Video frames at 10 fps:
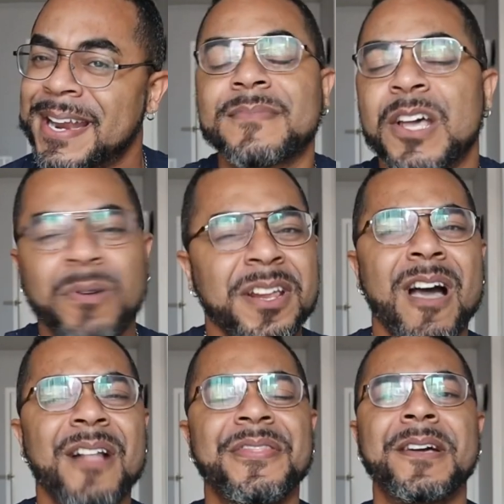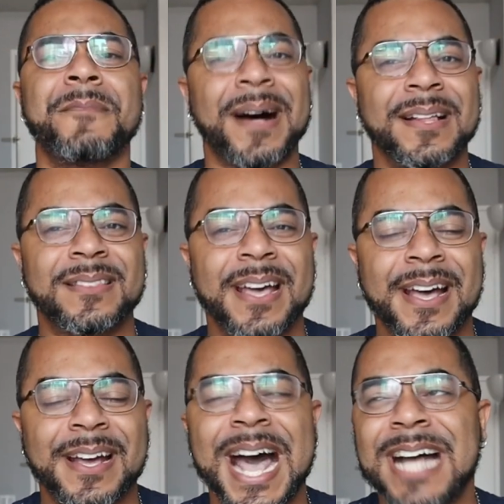What do y'all think about that?
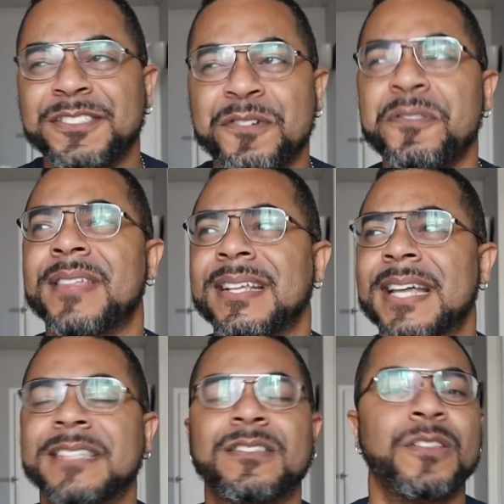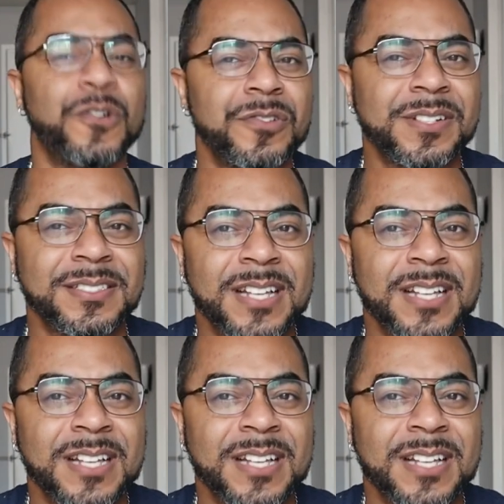I do think that Dolores,